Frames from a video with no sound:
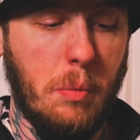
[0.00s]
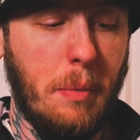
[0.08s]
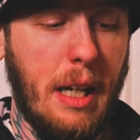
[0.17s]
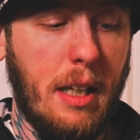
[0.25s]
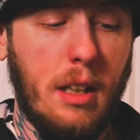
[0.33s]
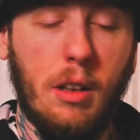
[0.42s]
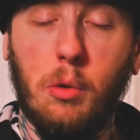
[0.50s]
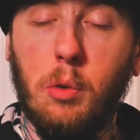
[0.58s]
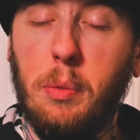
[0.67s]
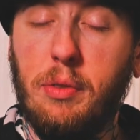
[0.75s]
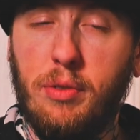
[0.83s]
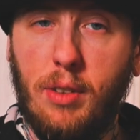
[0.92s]
met in a
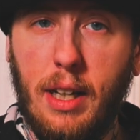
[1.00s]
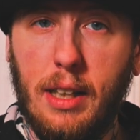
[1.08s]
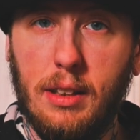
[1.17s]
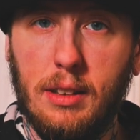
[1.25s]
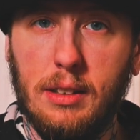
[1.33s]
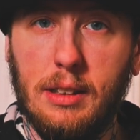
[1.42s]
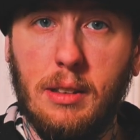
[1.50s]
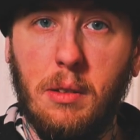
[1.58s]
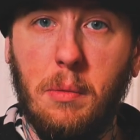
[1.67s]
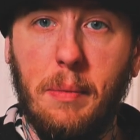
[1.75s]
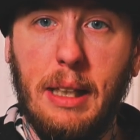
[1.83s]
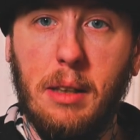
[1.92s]
group of friends.
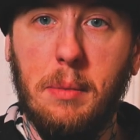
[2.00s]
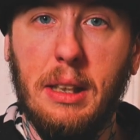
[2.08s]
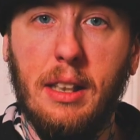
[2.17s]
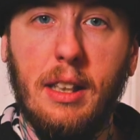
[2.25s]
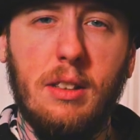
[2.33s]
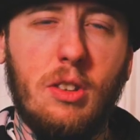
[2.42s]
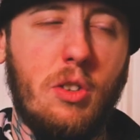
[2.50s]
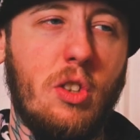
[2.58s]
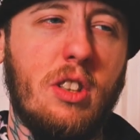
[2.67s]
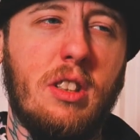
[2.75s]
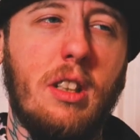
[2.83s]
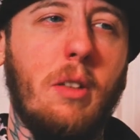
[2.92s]
Maybe it's
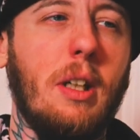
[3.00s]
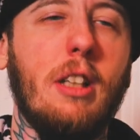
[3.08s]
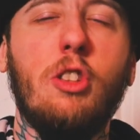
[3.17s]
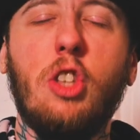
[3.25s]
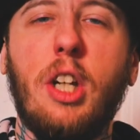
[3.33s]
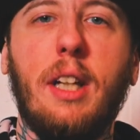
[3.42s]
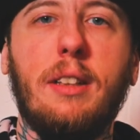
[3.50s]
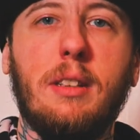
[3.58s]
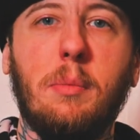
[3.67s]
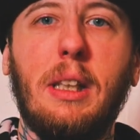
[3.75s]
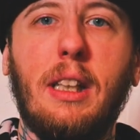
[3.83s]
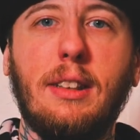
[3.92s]
just, a
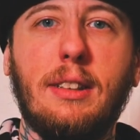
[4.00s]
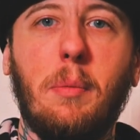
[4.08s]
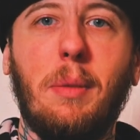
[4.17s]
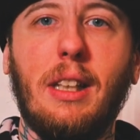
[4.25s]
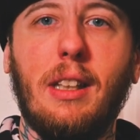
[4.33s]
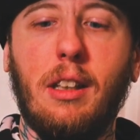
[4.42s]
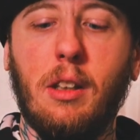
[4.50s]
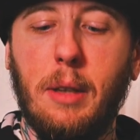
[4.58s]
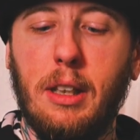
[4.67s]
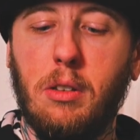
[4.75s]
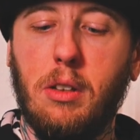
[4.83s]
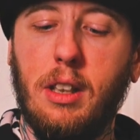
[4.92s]
chance meeting somebody that you
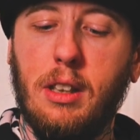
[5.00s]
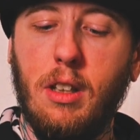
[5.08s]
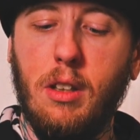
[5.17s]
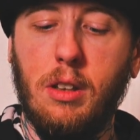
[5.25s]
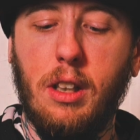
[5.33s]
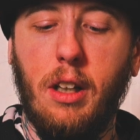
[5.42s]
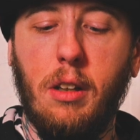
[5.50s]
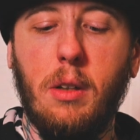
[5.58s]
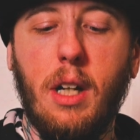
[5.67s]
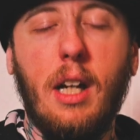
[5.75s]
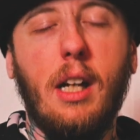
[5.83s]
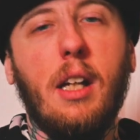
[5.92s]
met. You were like, oh,
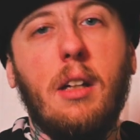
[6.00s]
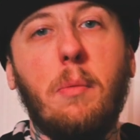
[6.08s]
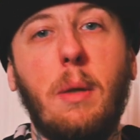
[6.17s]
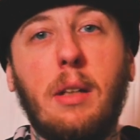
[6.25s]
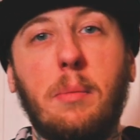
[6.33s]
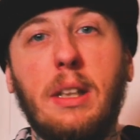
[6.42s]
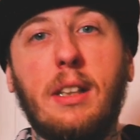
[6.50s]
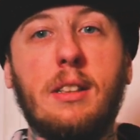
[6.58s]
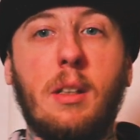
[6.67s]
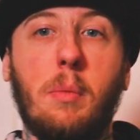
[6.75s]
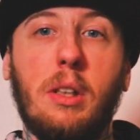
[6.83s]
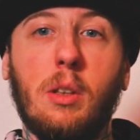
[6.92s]
maybe it's
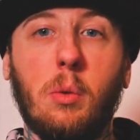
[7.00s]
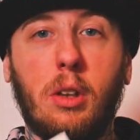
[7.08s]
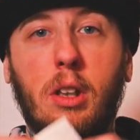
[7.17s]
somebody you were